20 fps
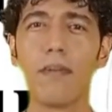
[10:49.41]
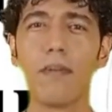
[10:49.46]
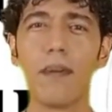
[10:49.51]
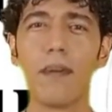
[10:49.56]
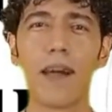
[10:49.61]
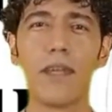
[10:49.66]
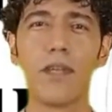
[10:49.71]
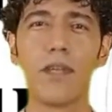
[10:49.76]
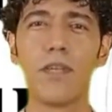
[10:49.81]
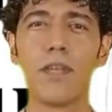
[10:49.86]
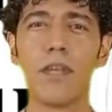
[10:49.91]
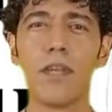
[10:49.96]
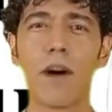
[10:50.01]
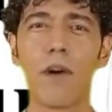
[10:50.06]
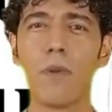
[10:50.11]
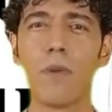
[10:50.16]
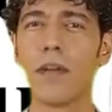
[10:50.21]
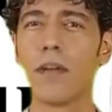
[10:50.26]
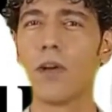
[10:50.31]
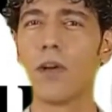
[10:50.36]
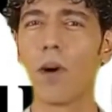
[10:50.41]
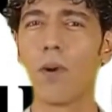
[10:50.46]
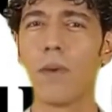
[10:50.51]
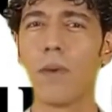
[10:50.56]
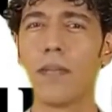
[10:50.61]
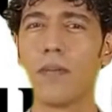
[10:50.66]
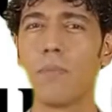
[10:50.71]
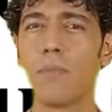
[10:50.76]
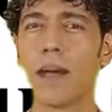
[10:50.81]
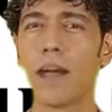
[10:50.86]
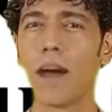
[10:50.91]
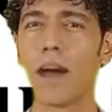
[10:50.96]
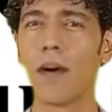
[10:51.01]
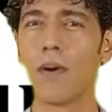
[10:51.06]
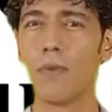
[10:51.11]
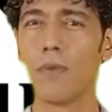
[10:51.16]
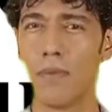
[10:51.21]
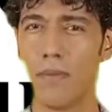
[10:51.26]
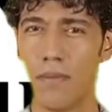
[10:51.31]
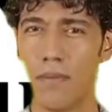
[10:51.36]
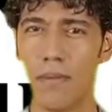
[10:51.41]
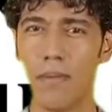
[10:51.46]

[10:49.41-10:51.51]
Let us know in the comments below.